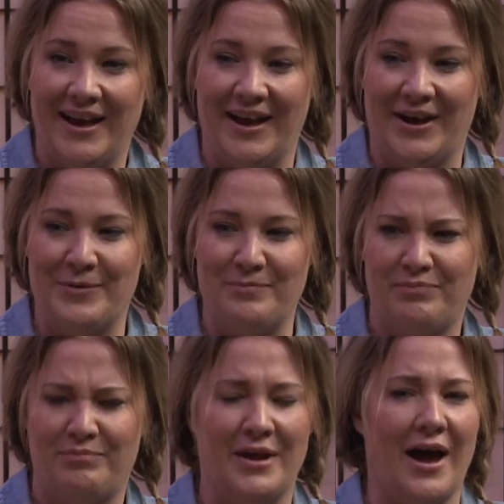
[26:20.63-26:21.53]

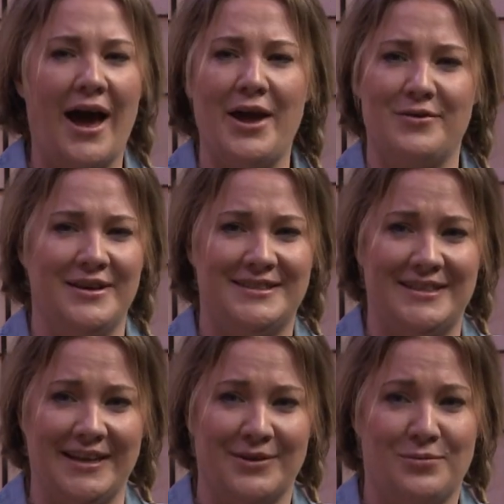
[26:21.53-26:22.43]
But I always
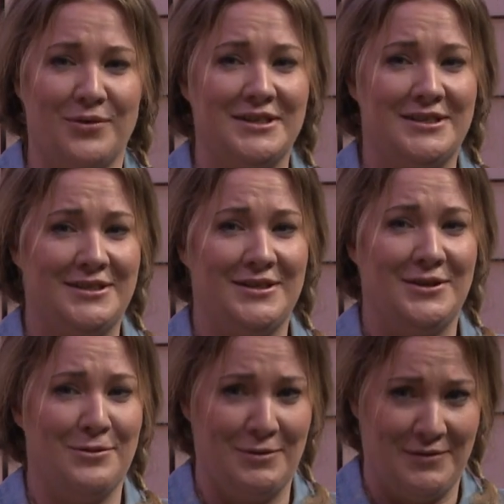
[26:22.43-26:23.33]
think watch
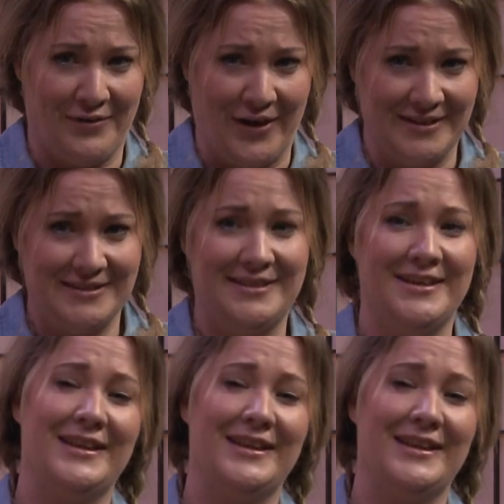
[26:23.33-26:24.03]
the movie first,